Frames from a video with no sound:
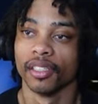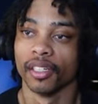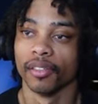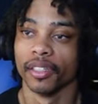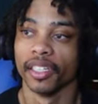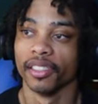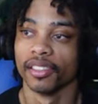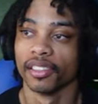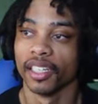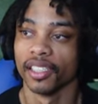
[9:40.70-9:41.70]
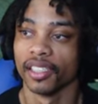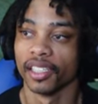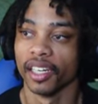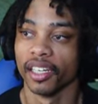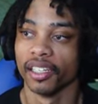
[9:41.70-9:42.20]
All right. Let's
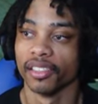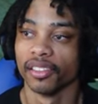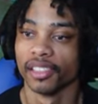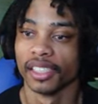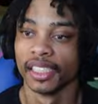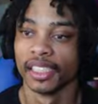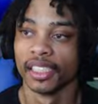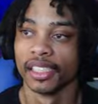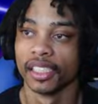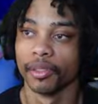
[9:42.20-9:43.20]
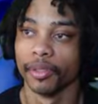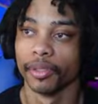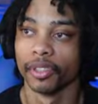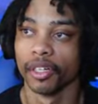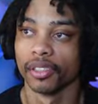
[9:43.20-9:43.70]
get out of here. So we
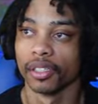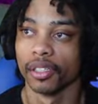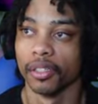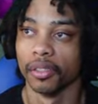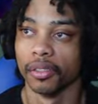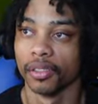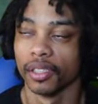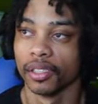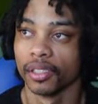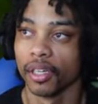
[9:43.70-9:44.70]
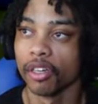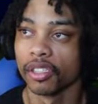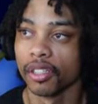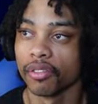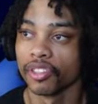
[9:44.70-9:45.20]
recharged our health. Let's. Oh, it's
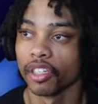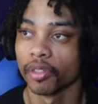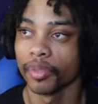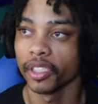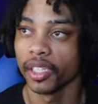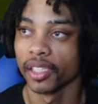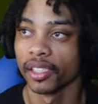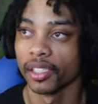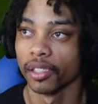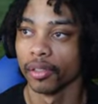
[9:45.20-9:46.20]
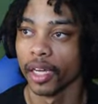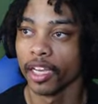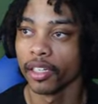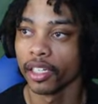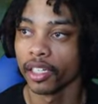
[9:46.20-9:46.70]
the long shark, bitch ass nigga.
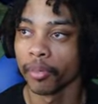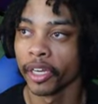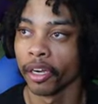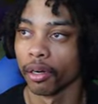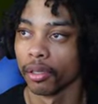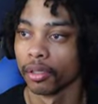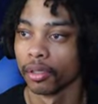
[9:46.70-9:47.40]
Hey, nigga, come here.